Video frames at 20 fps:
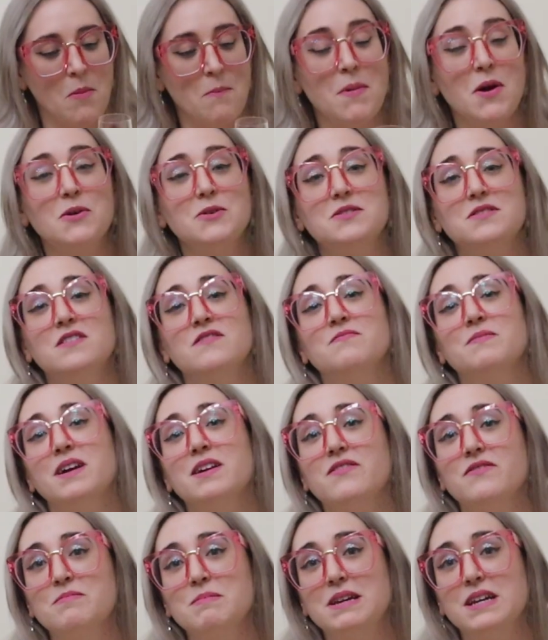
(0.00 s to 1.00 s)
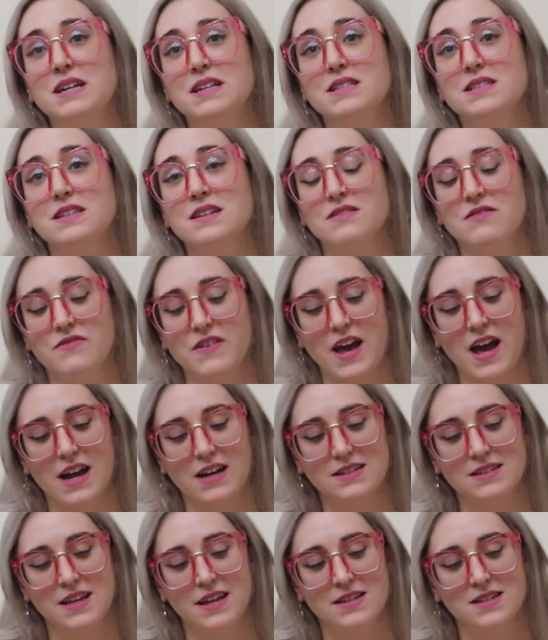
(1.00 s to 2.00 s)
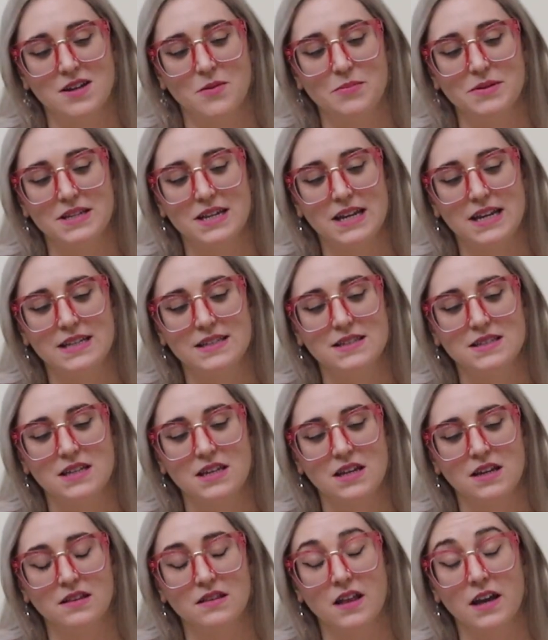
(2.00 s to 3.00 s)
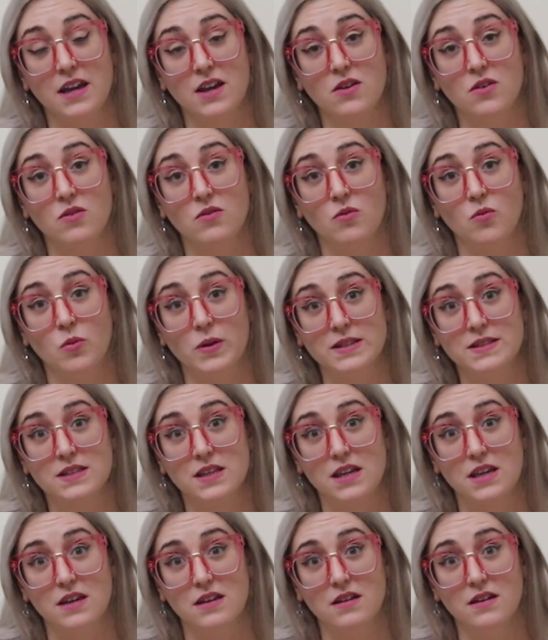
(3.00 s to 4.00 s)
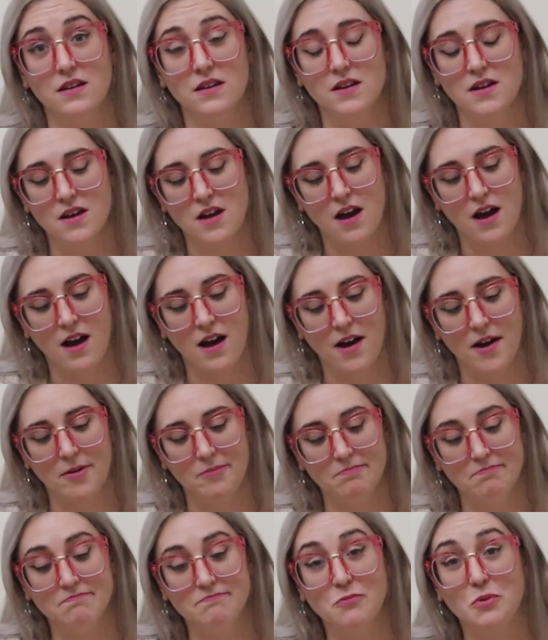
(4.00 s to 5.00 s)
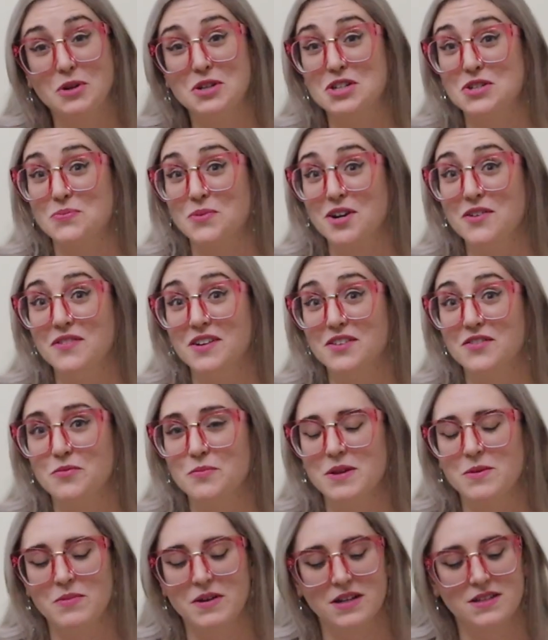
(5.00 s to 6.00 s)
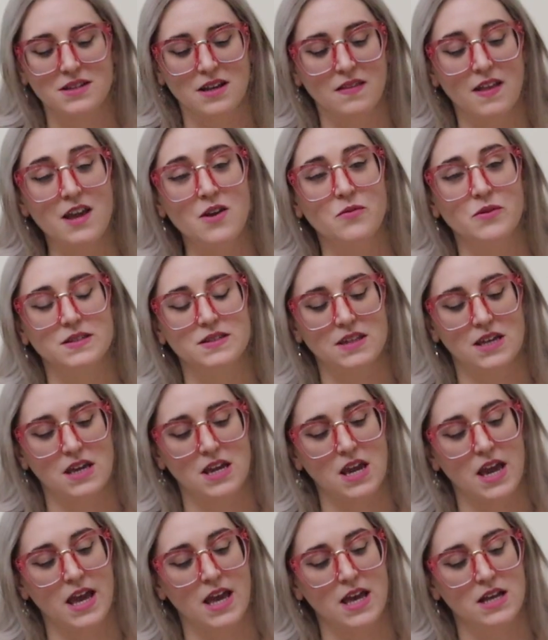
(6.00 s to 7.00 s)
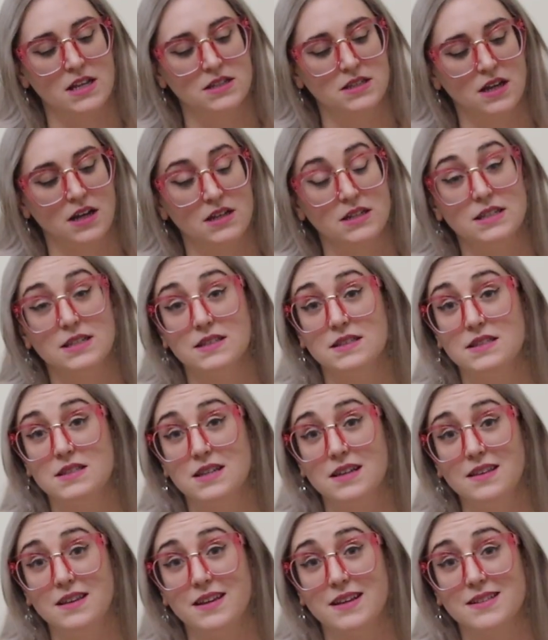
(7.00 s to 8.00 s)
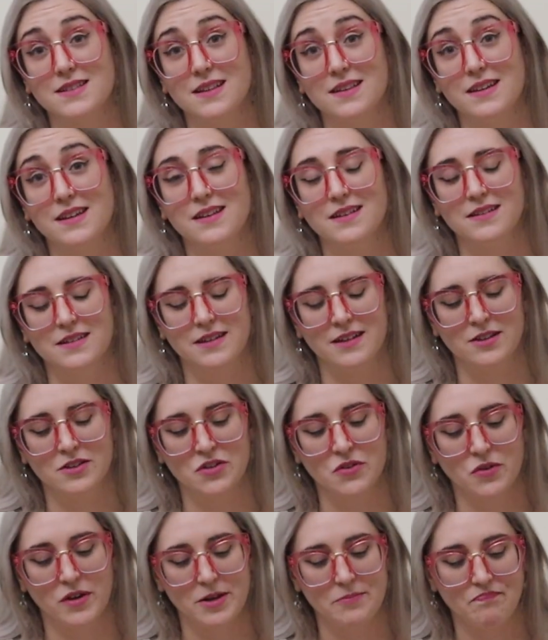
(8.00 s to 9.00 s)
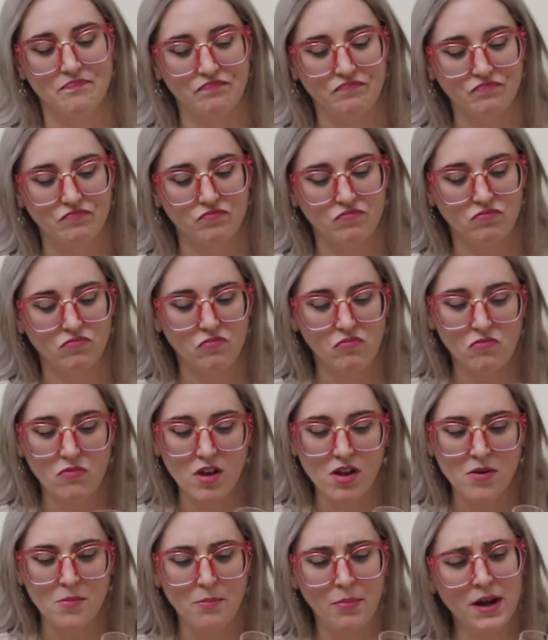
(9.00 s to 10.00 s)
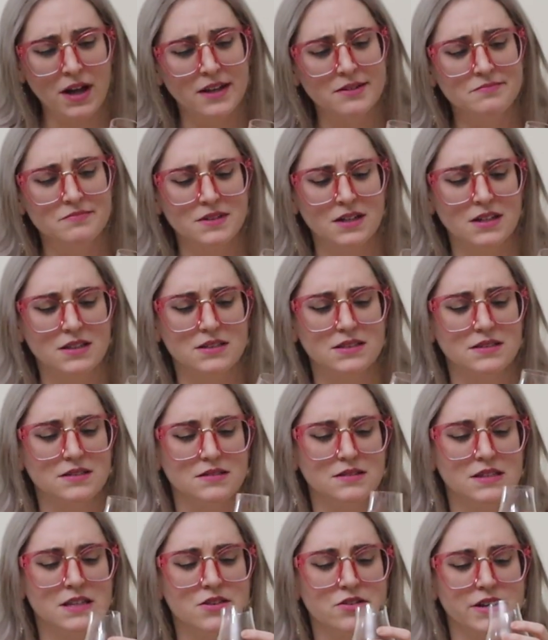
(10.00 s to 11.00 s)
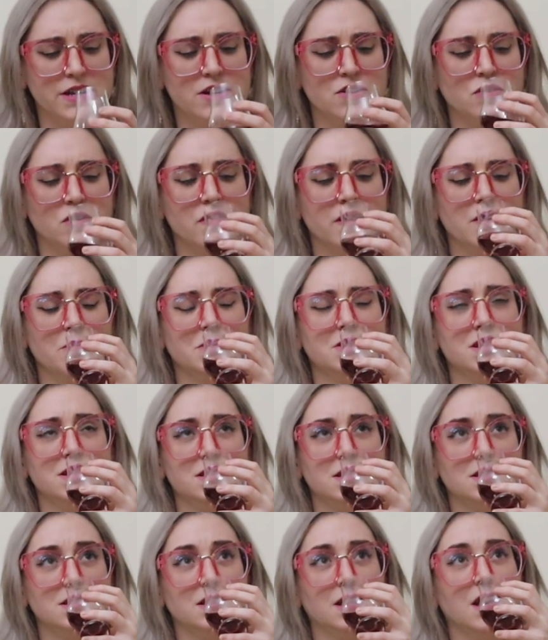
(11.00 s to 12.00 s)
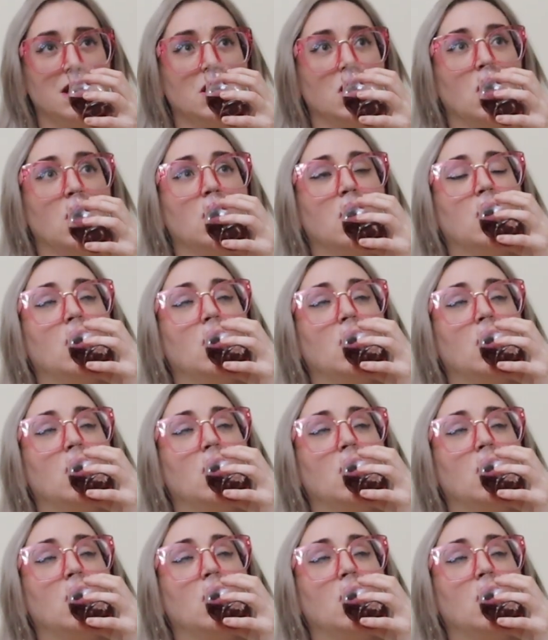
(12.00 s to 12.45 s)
Most of my meads, in fact, end up tasting like whiskey, which is perfect for me because I like whiskey, and distilling is illegal in Illinois. But that's neither here nor there. I'm gonna taste this again.